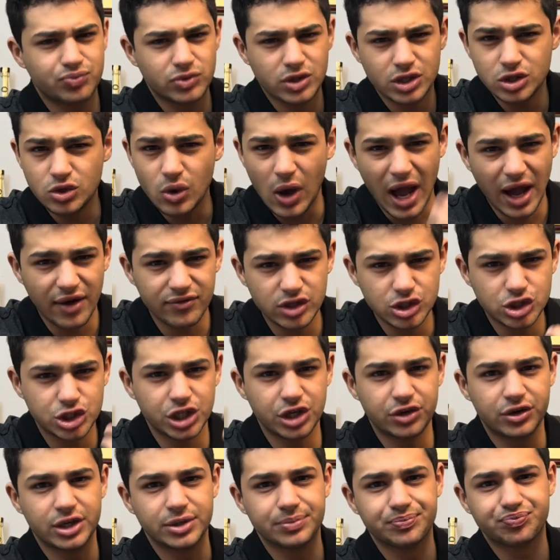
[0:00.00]
you have the
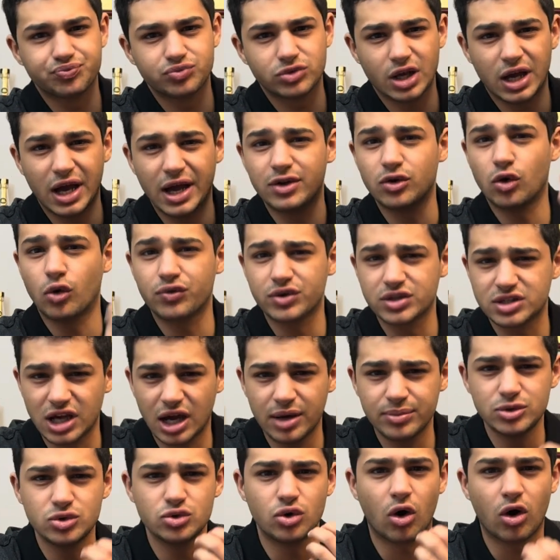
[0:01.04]
cherry, and over
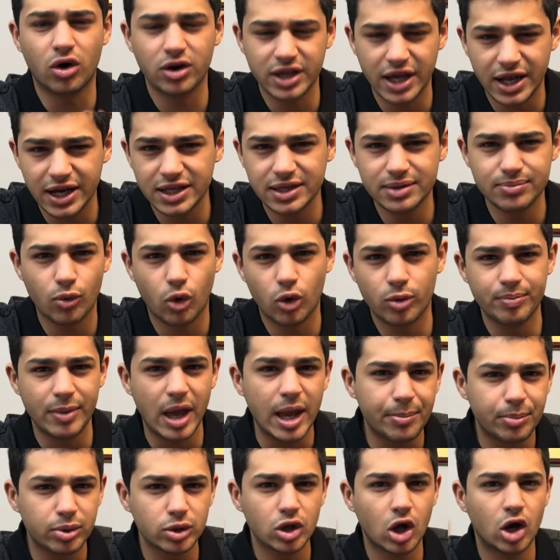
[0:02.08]
time you are getting more
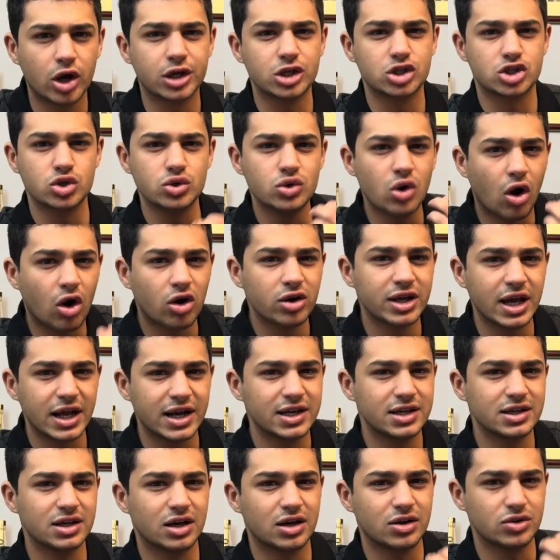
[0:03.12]
maple on it, so you are
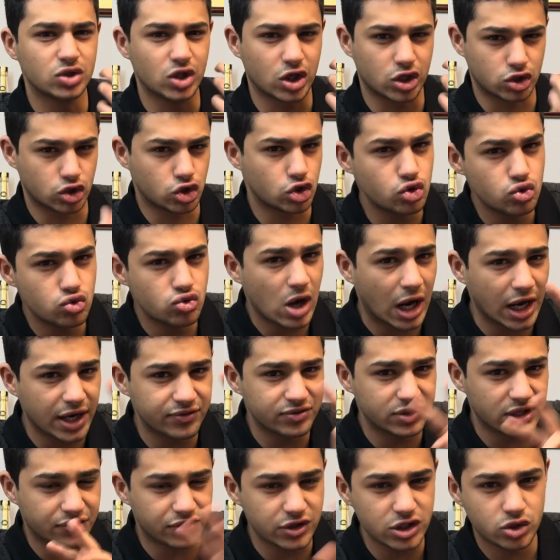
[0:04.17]
getting the two kind of
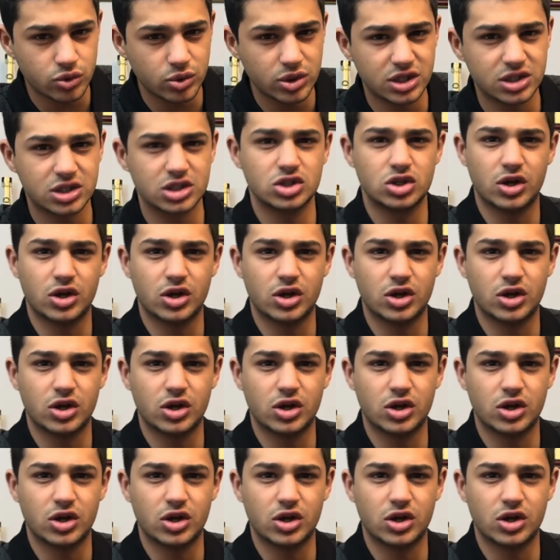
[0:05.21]
different sweetnesses.